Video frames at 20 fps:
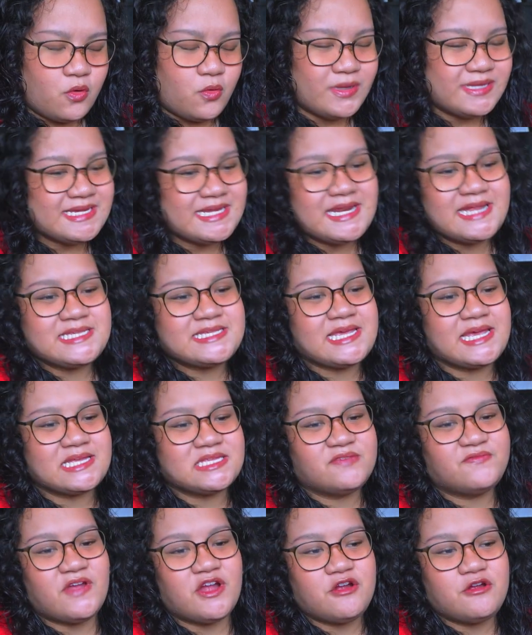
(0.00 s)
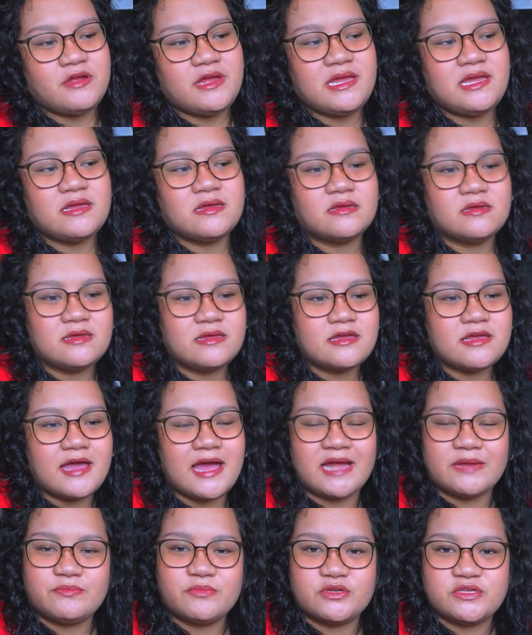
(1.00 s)
What can I say? It's very
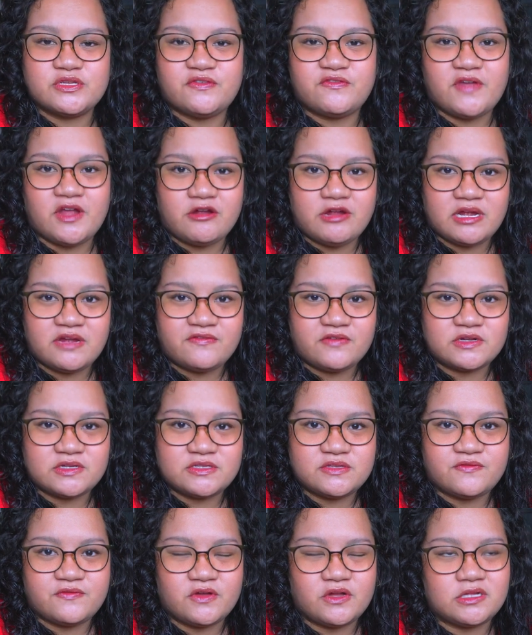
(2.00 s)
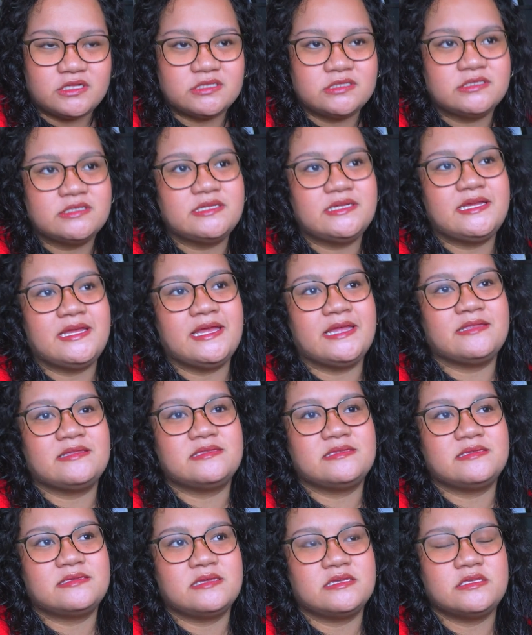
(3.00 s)
atmospheric, first of all.
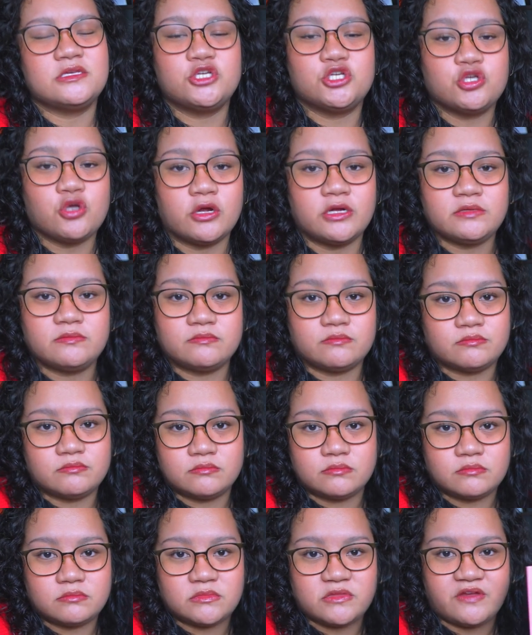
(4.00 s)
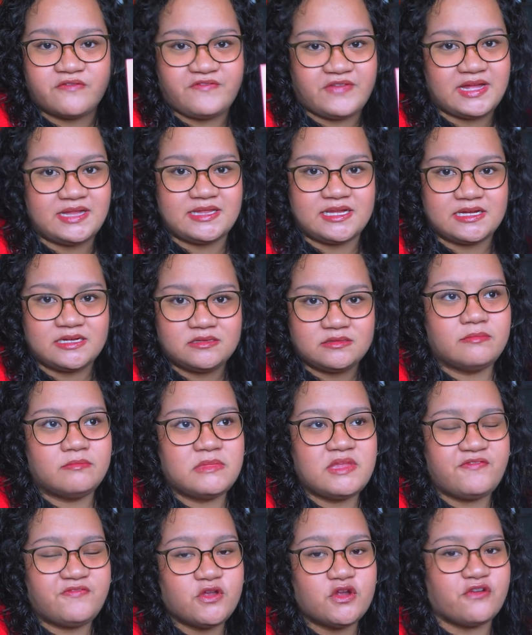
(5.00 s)
It's a short novella.
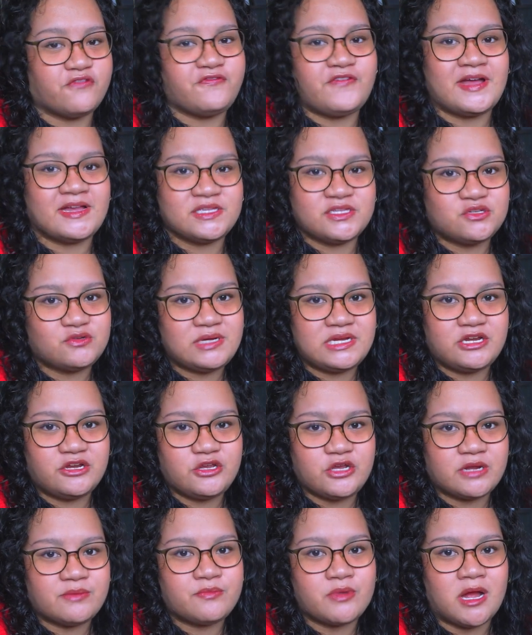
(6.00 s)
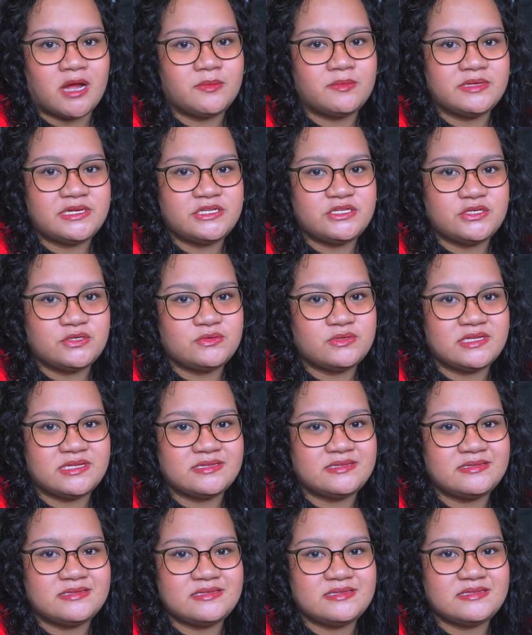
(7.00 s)
If you're a fast reader, you can probably do
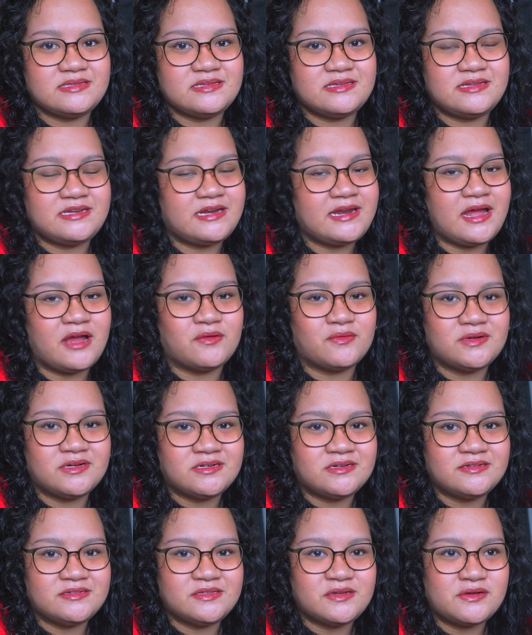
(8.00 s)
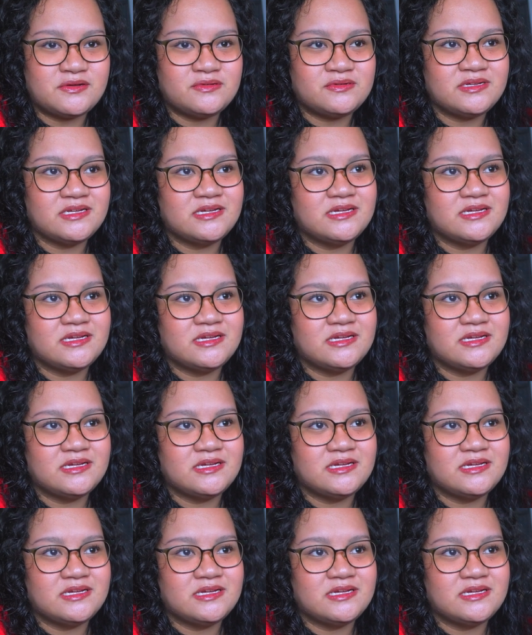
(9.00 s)
this in an hour or so.